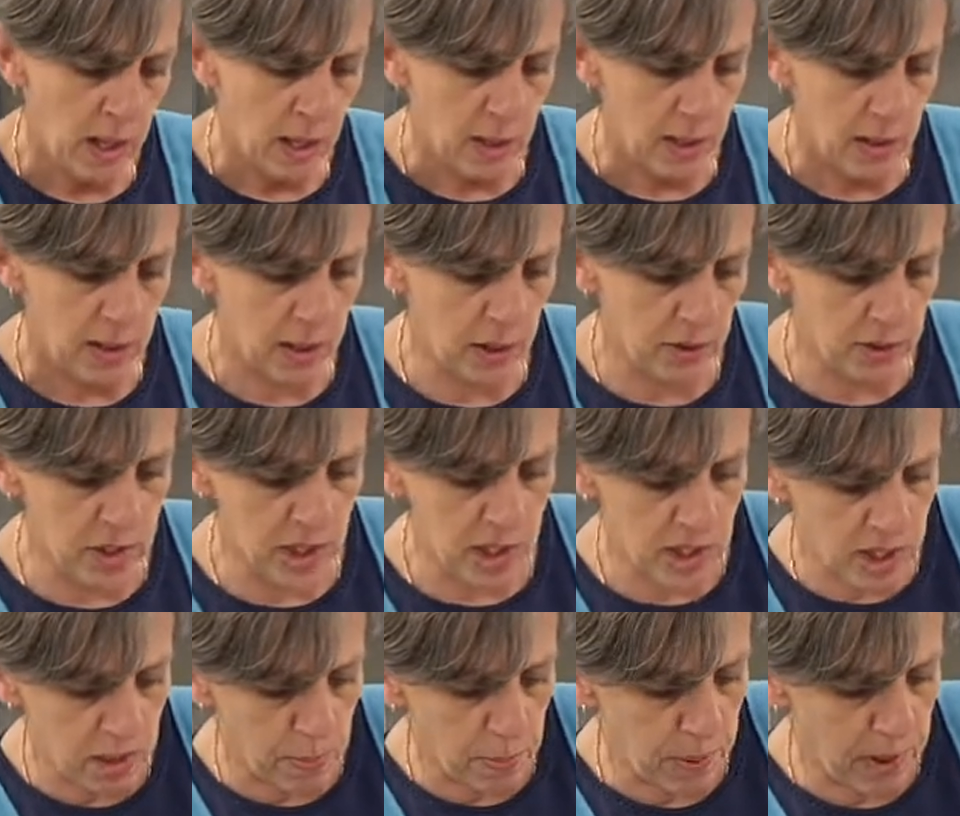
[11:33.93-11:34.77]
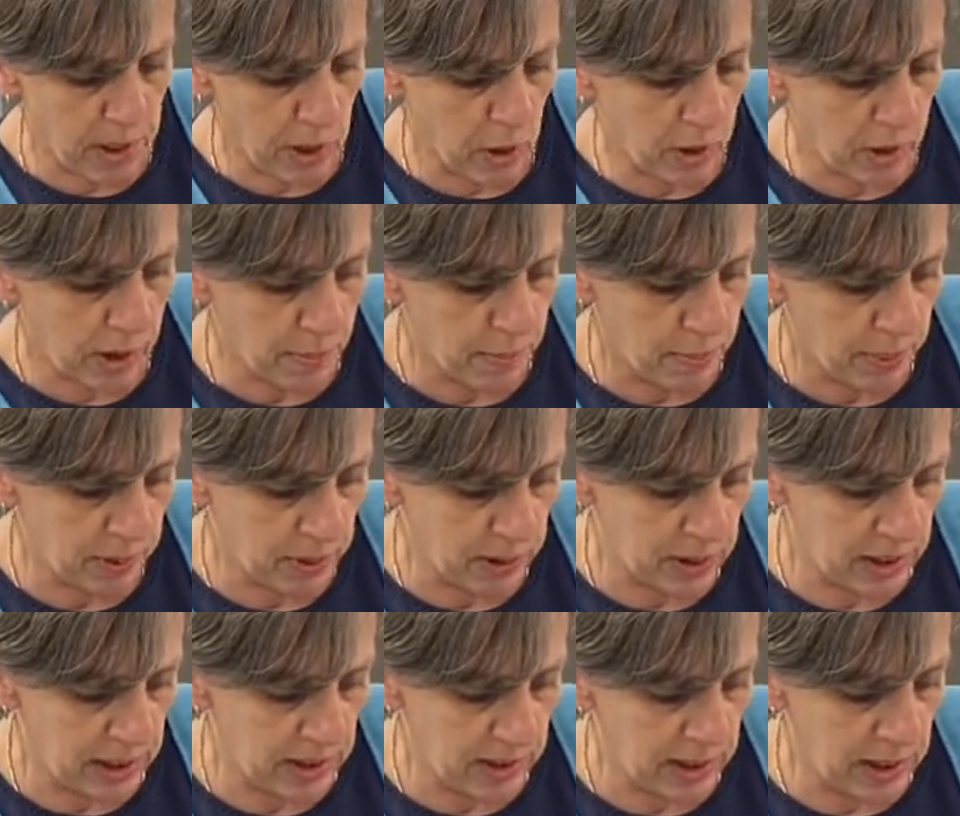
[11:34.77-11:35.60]
They'll disappear
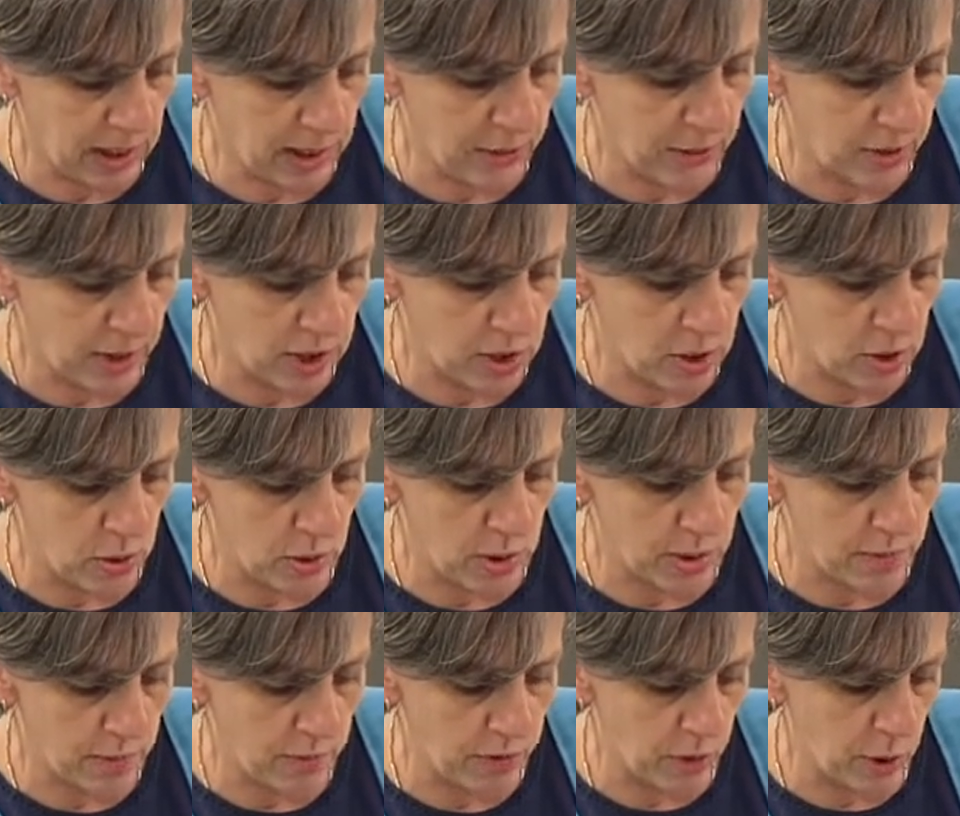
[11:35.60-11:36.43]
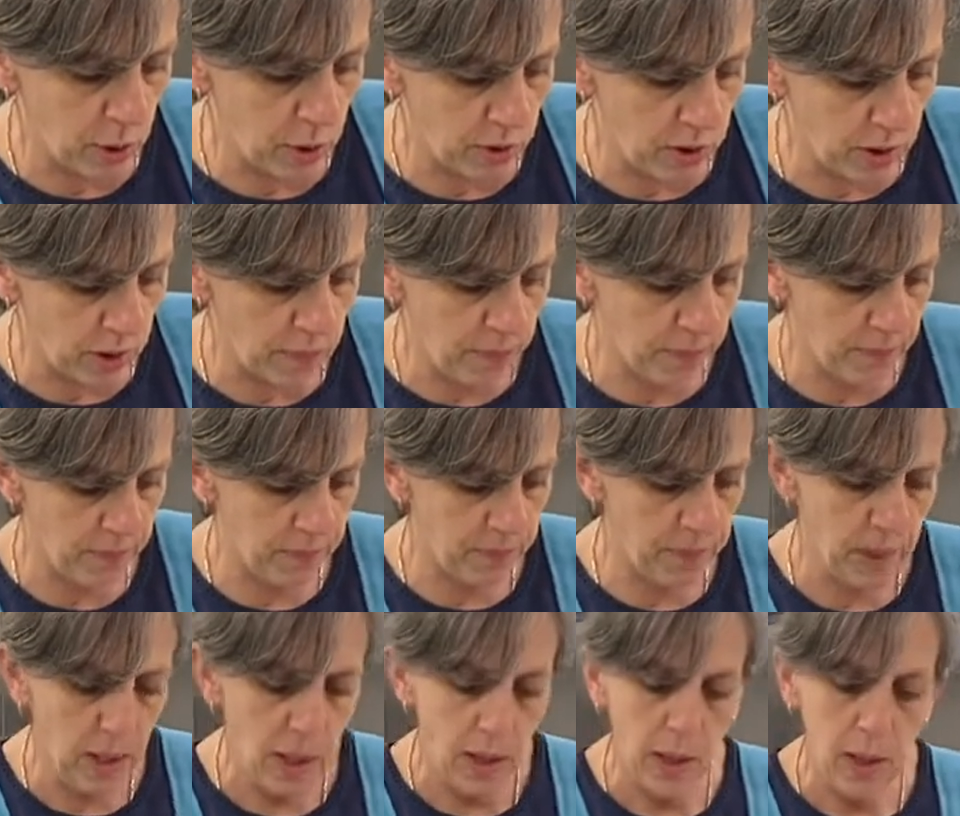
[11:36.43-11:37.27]
completely if I do them further.
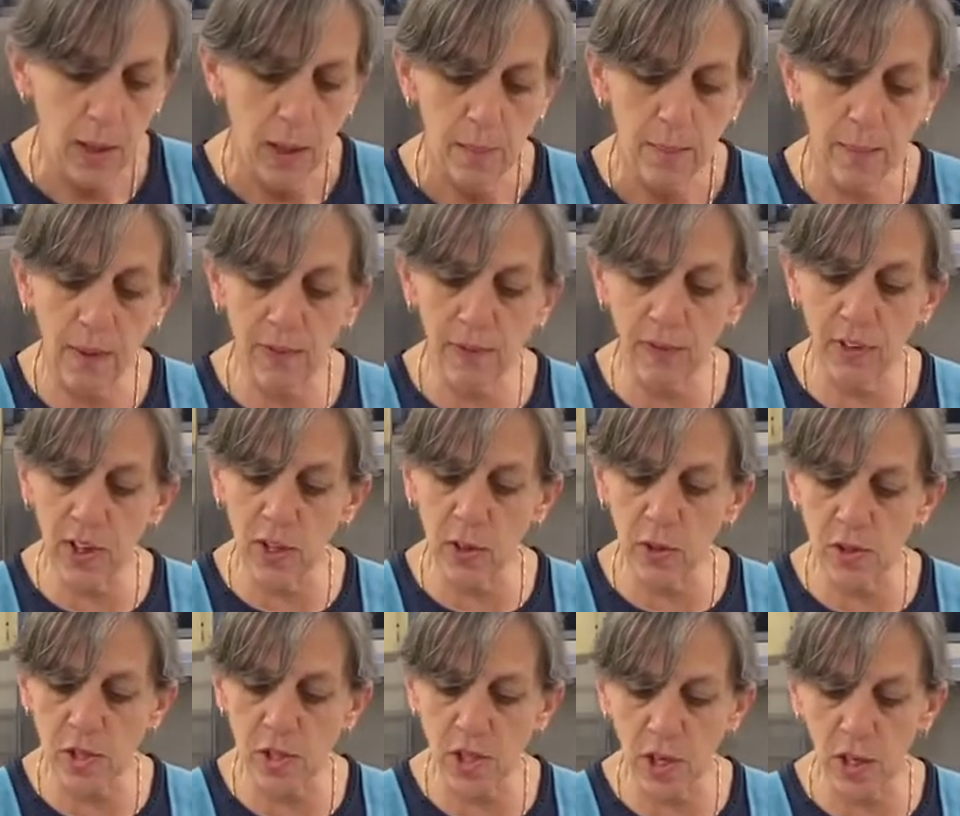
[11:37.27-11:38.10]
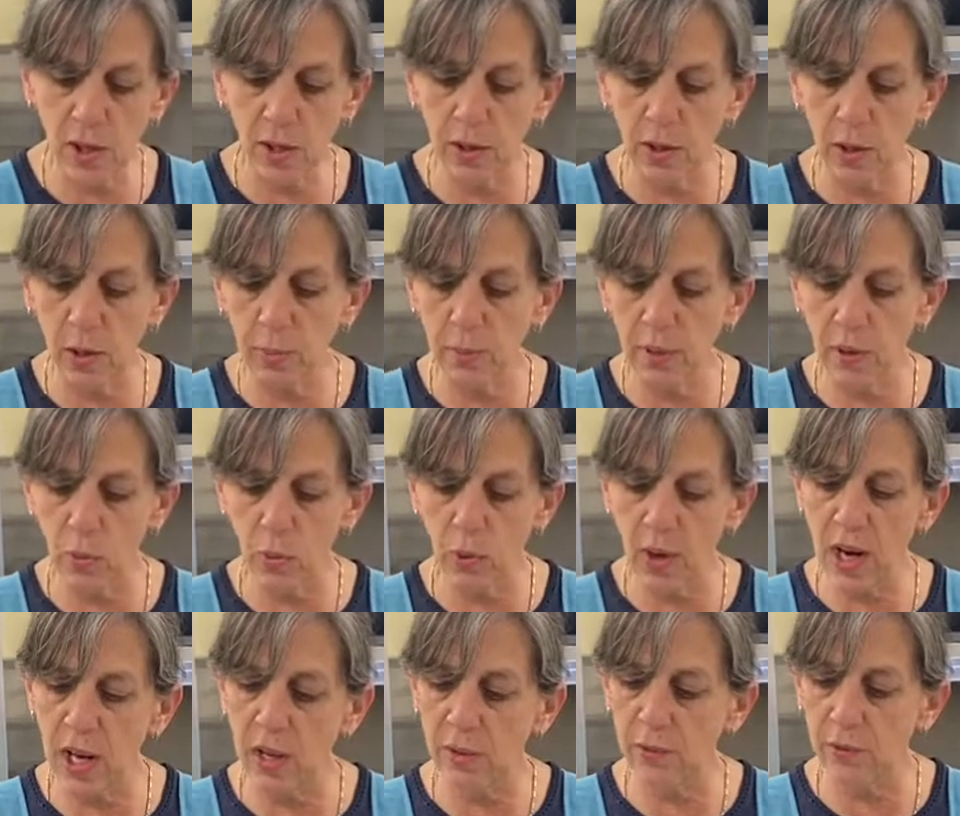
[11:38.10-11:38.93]
My fingers are a little bit
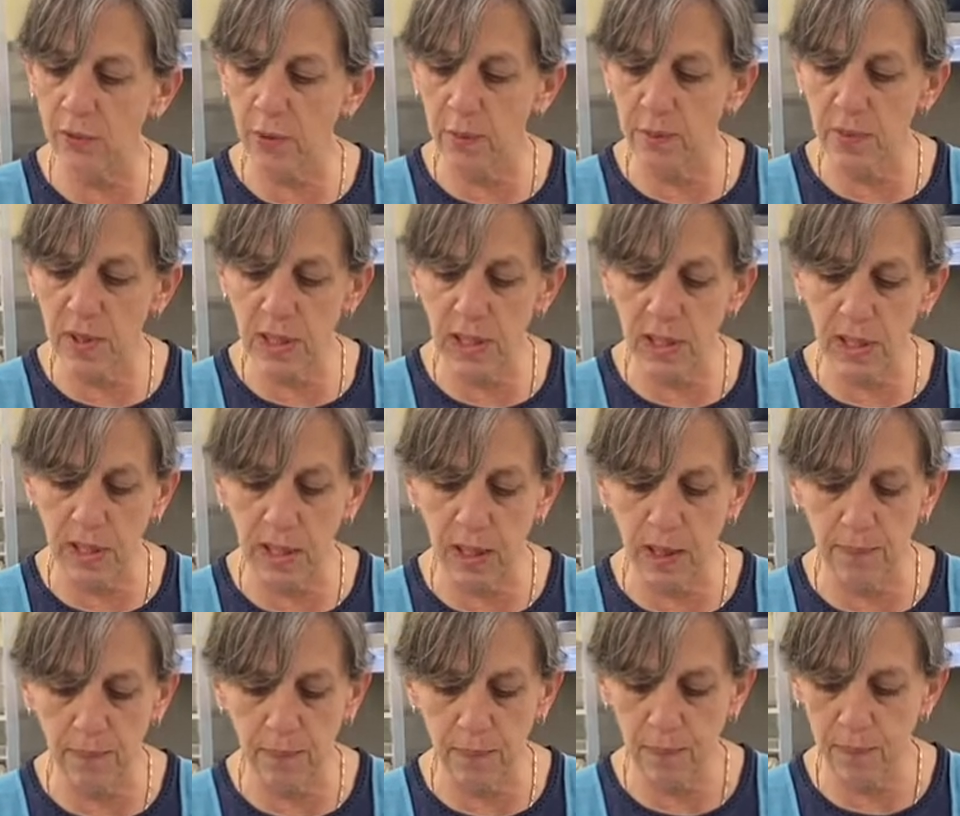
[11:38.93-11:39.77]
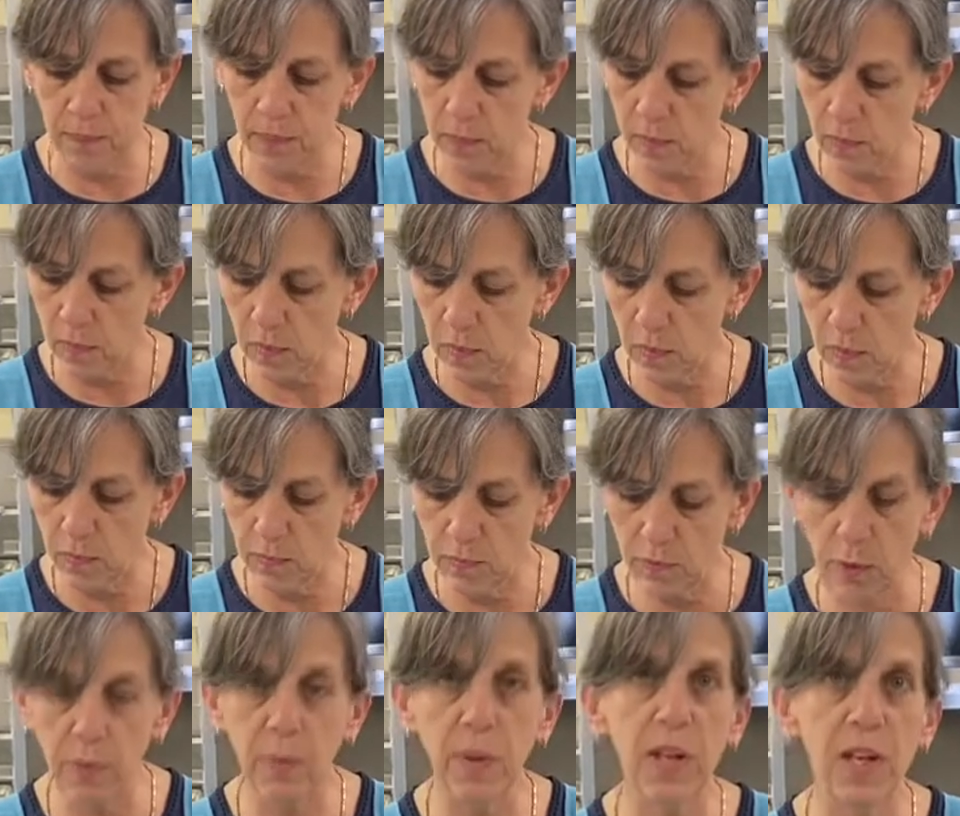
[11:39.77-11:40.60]
red from the
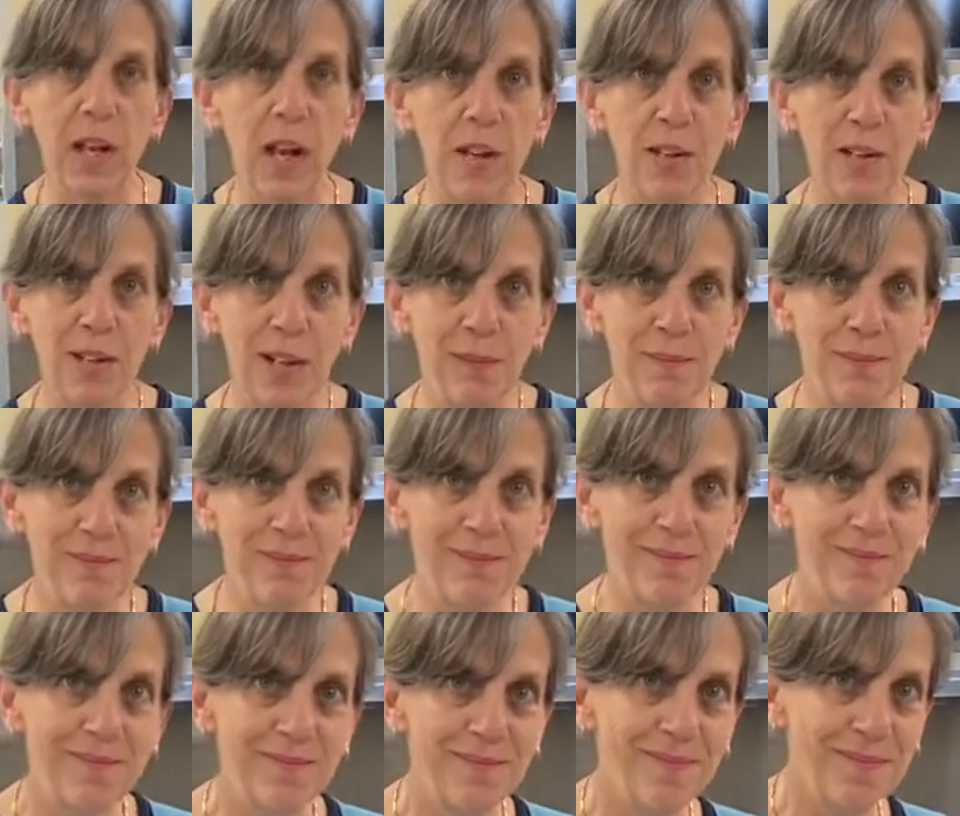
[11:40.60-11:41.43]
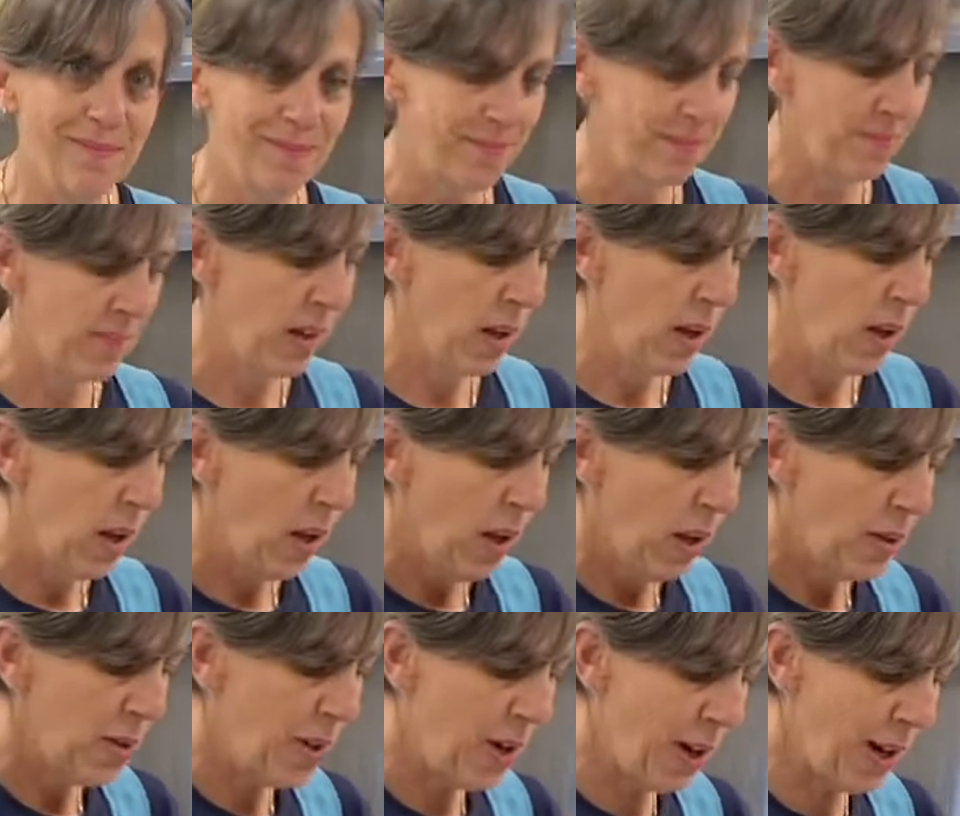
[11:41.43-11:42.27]
onion.
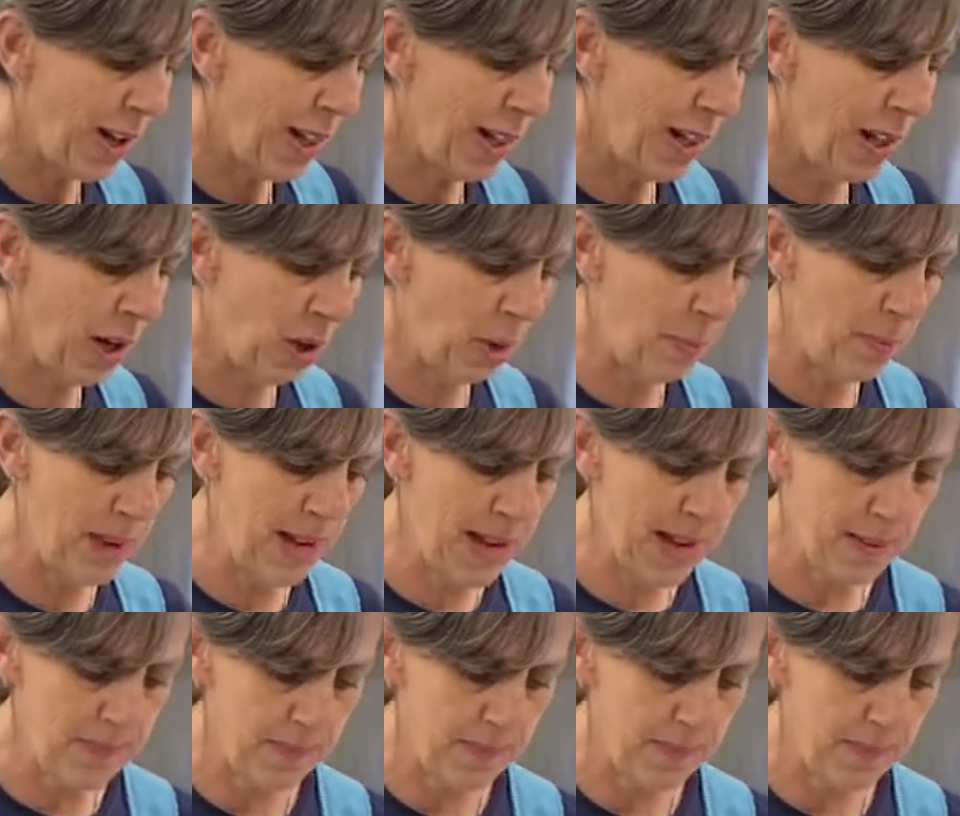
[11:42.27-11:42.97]
They're a little bit.